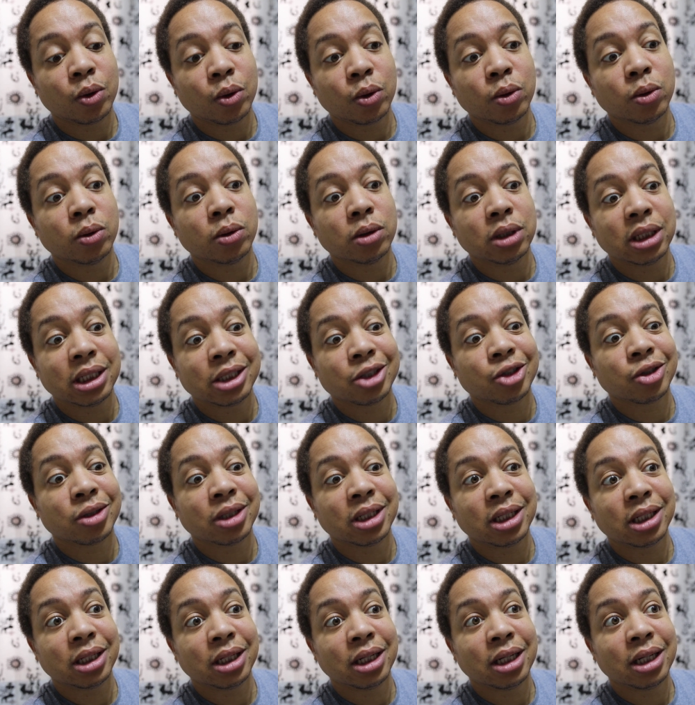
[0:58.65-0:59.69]
or
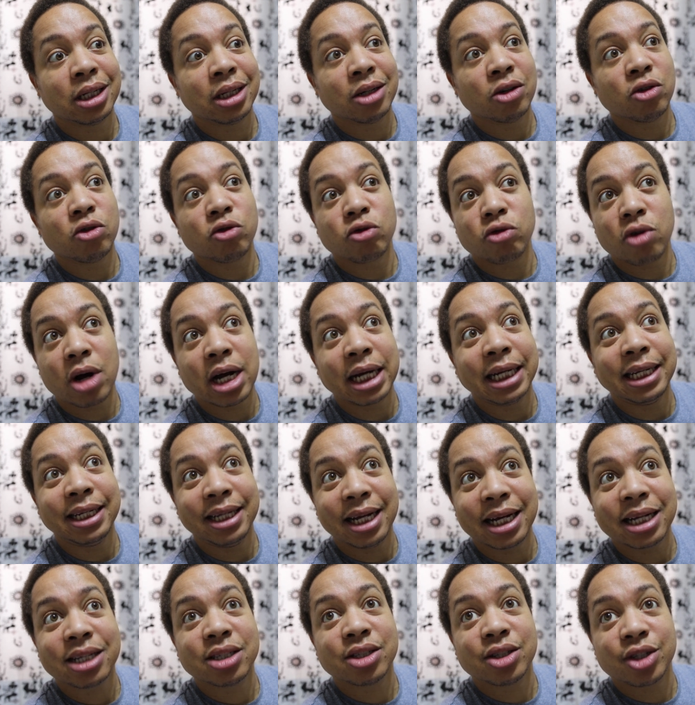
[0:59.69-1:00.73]
literally right
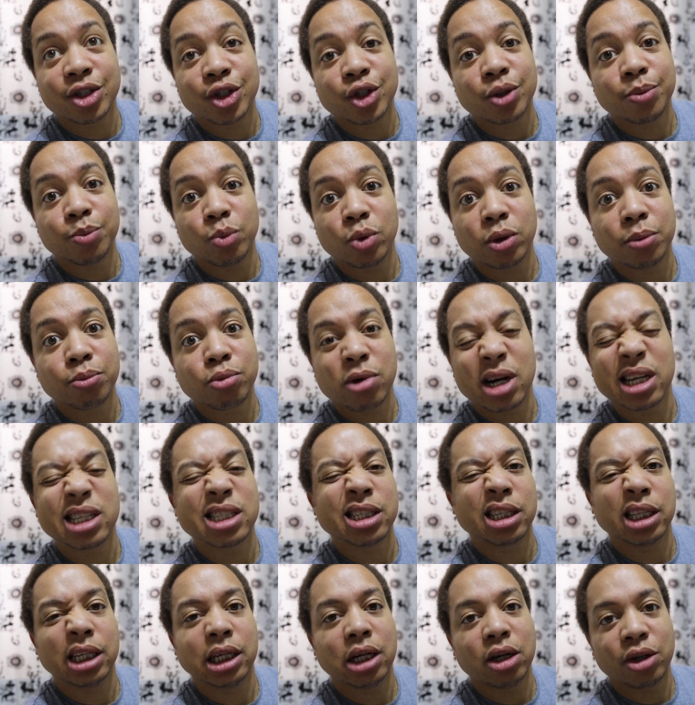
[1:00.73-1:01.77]
next to someone,
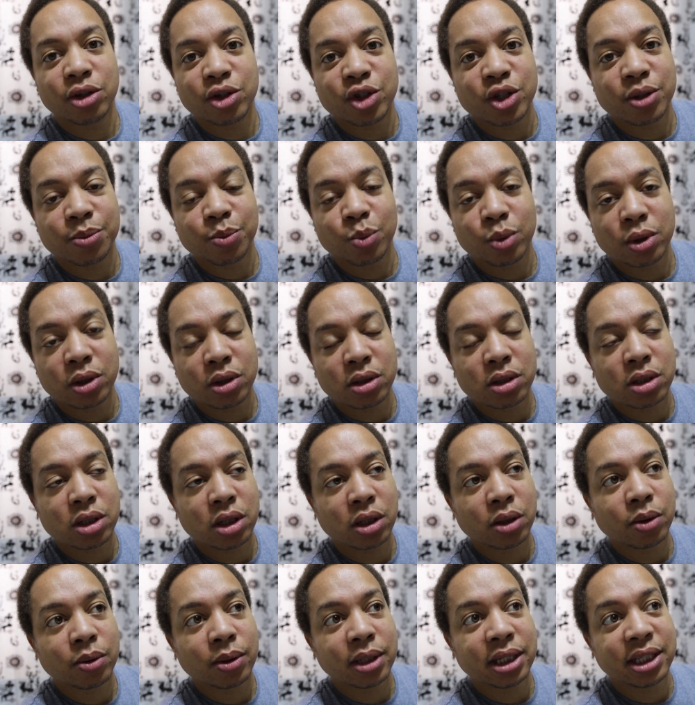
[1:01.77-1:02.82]
practically on someone.
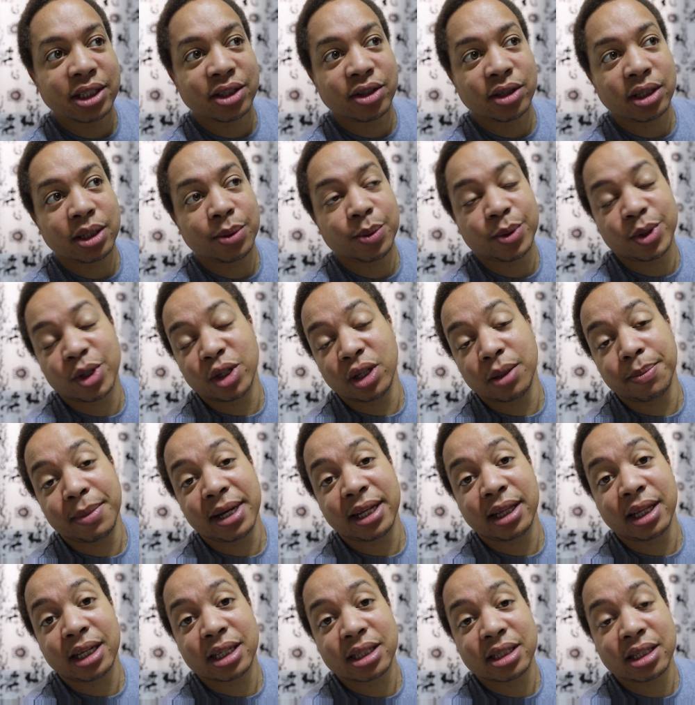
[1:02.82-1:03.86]
So he was on the
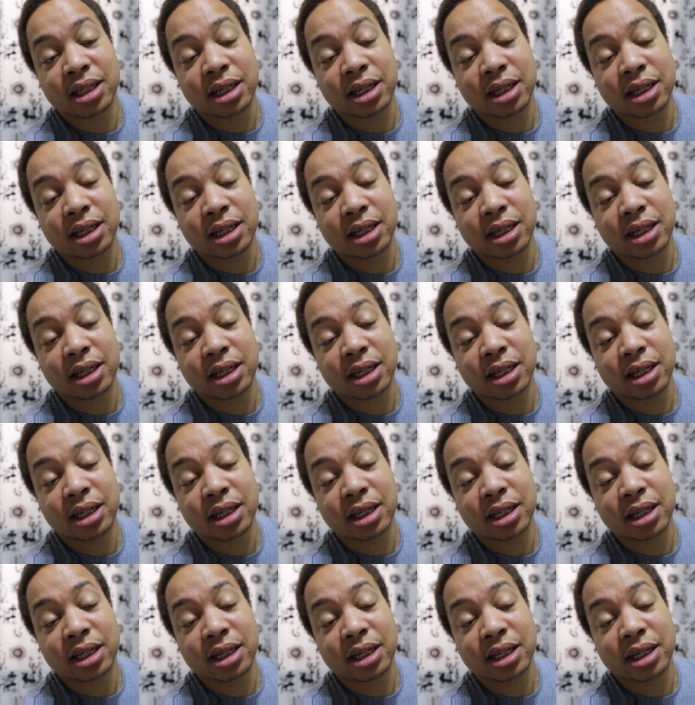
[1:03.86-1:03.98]
bed last